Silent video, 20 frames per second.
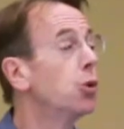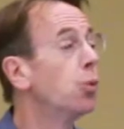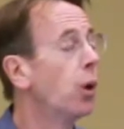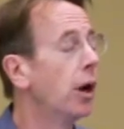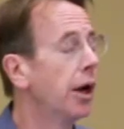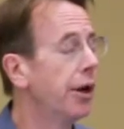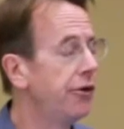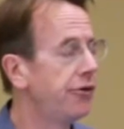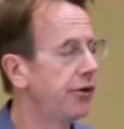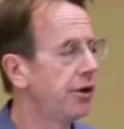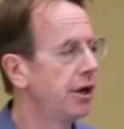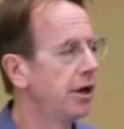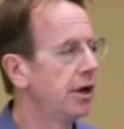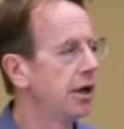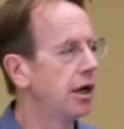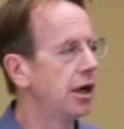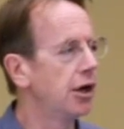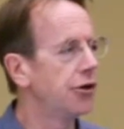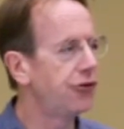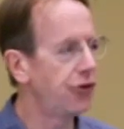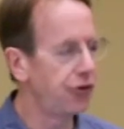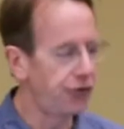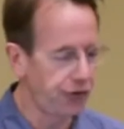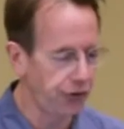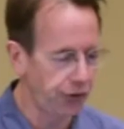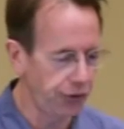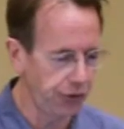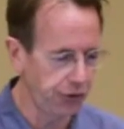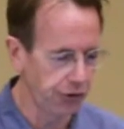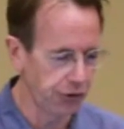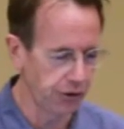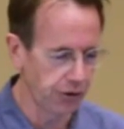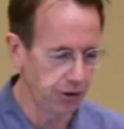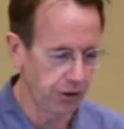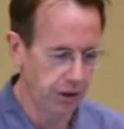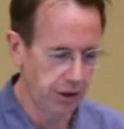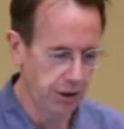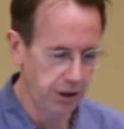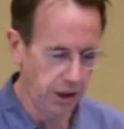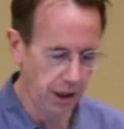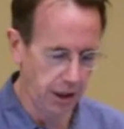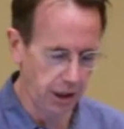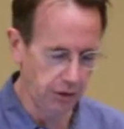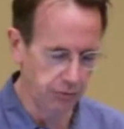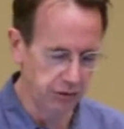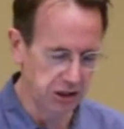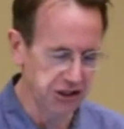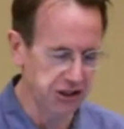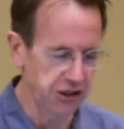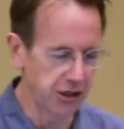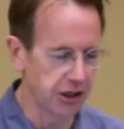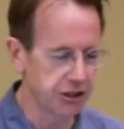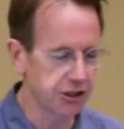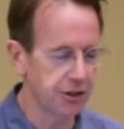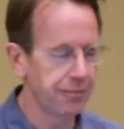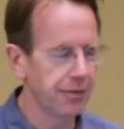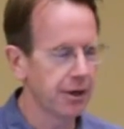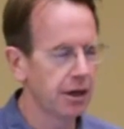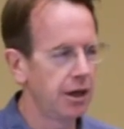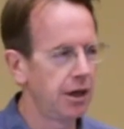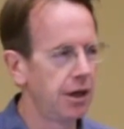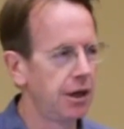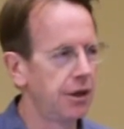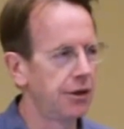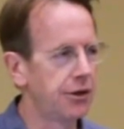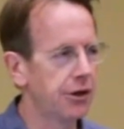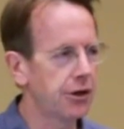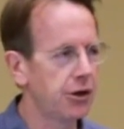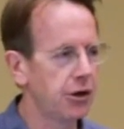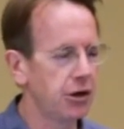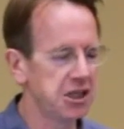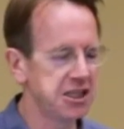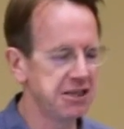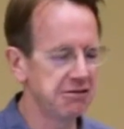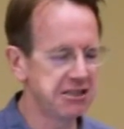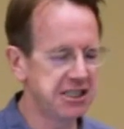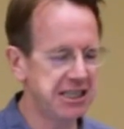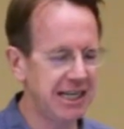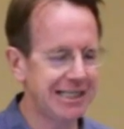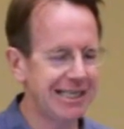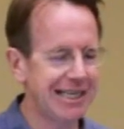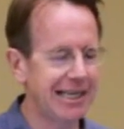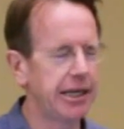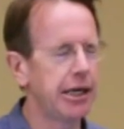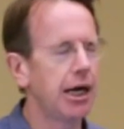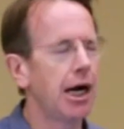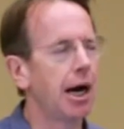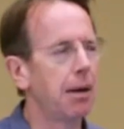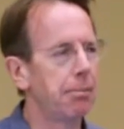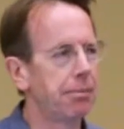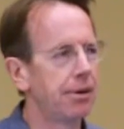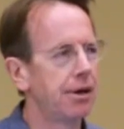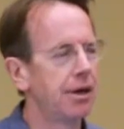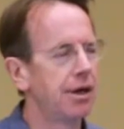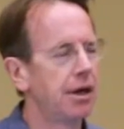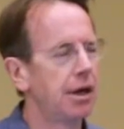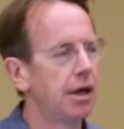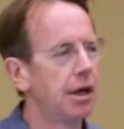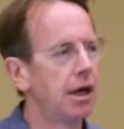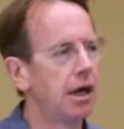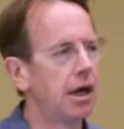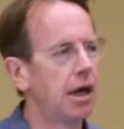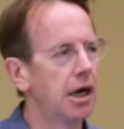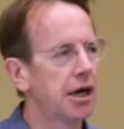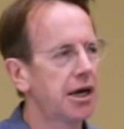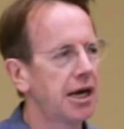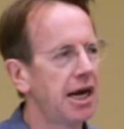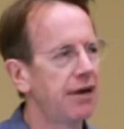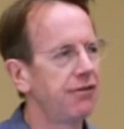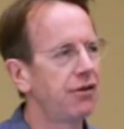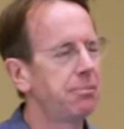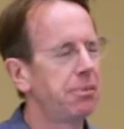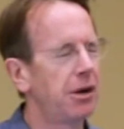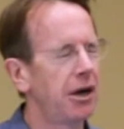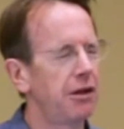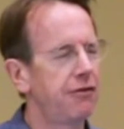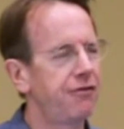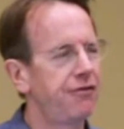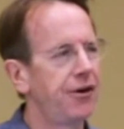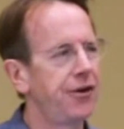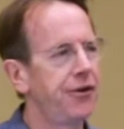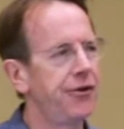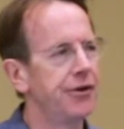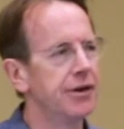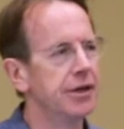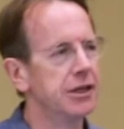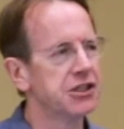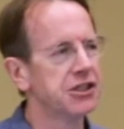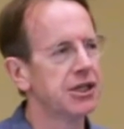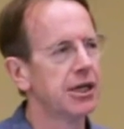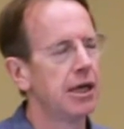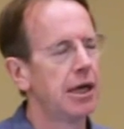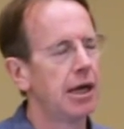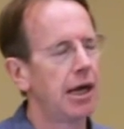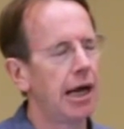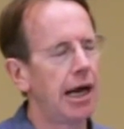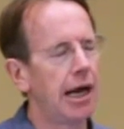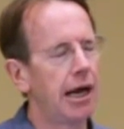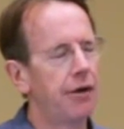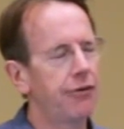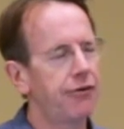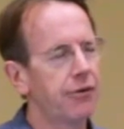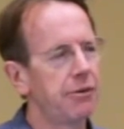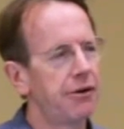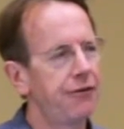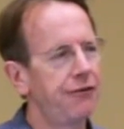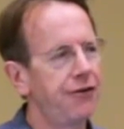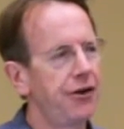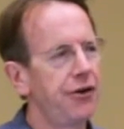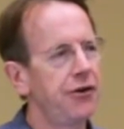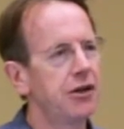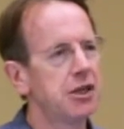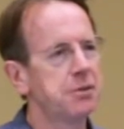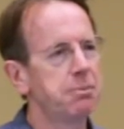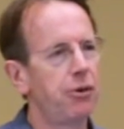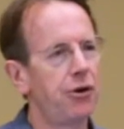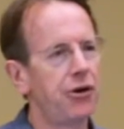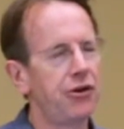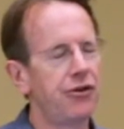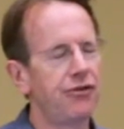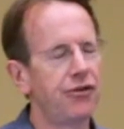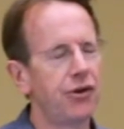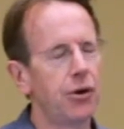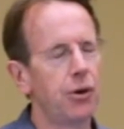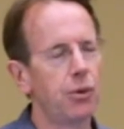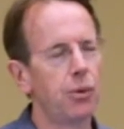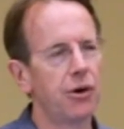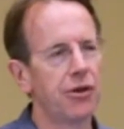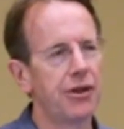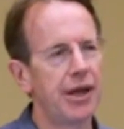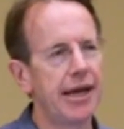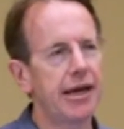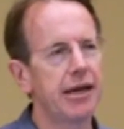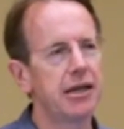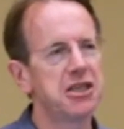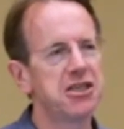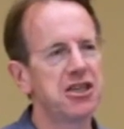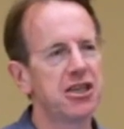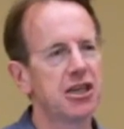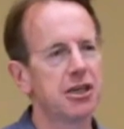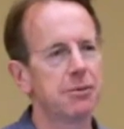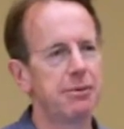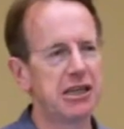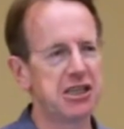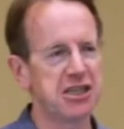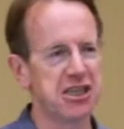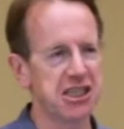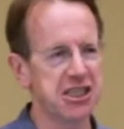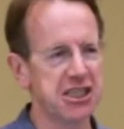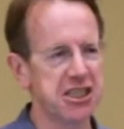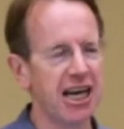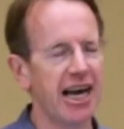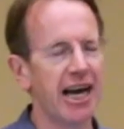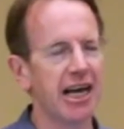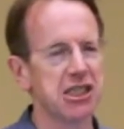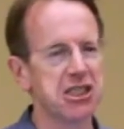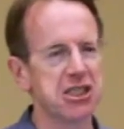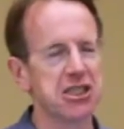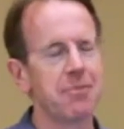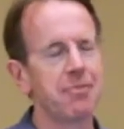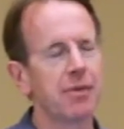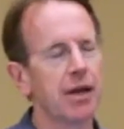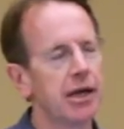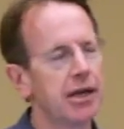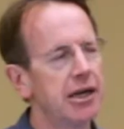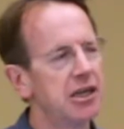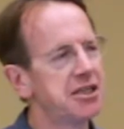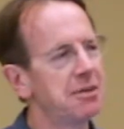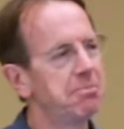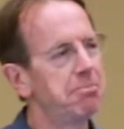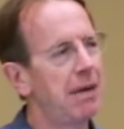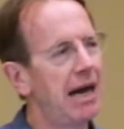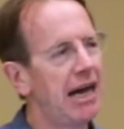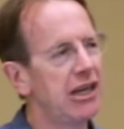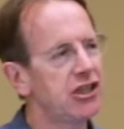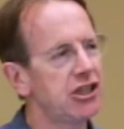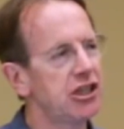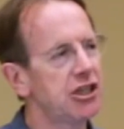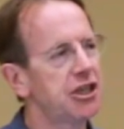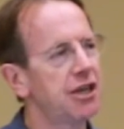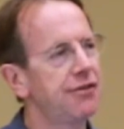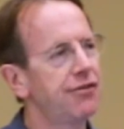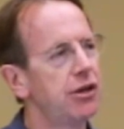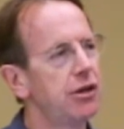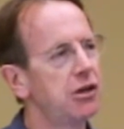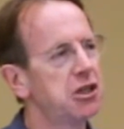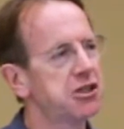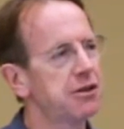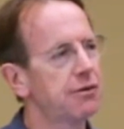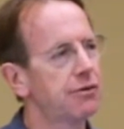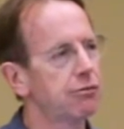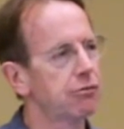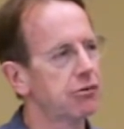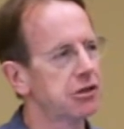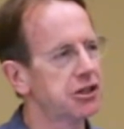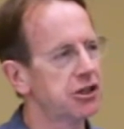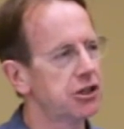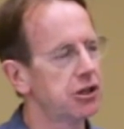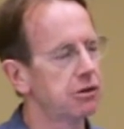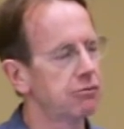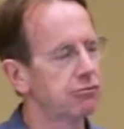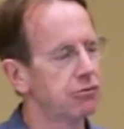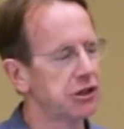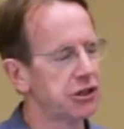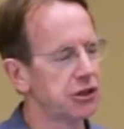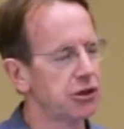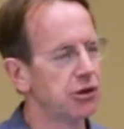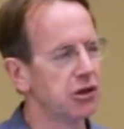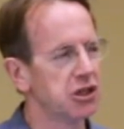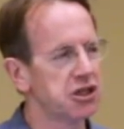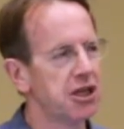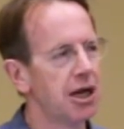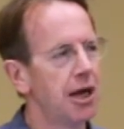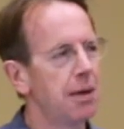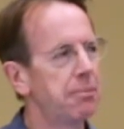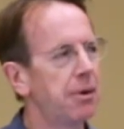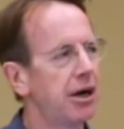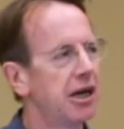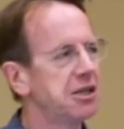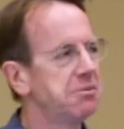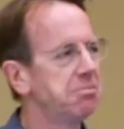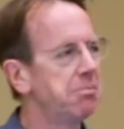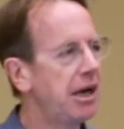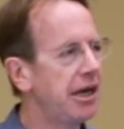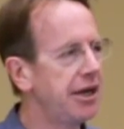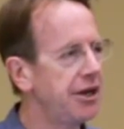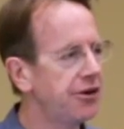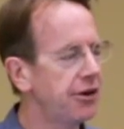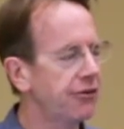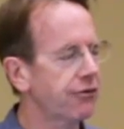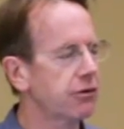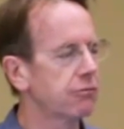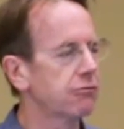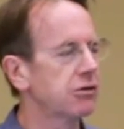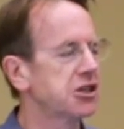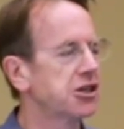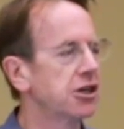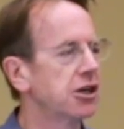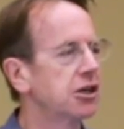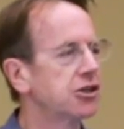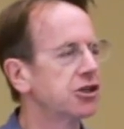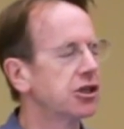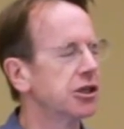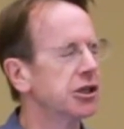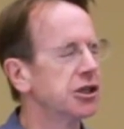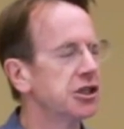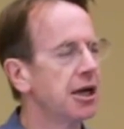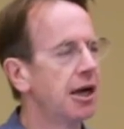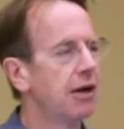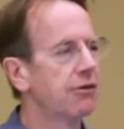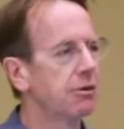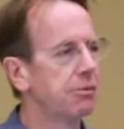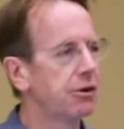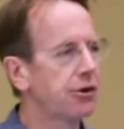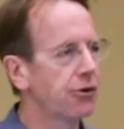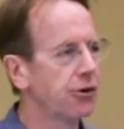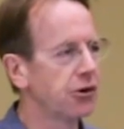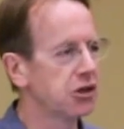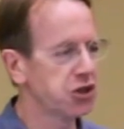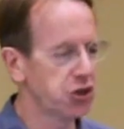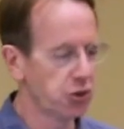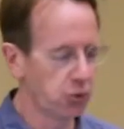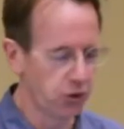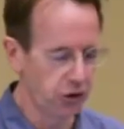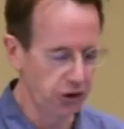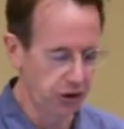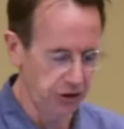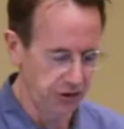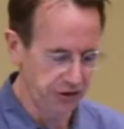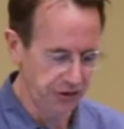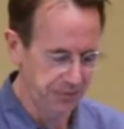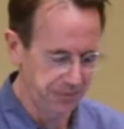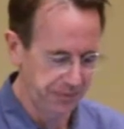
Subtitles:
want to do your research. The costs of setting it up are covered by the funders. And from the funders' point of view, what they consider to be success is imaginative use of the resource by as many different researchers from across the world.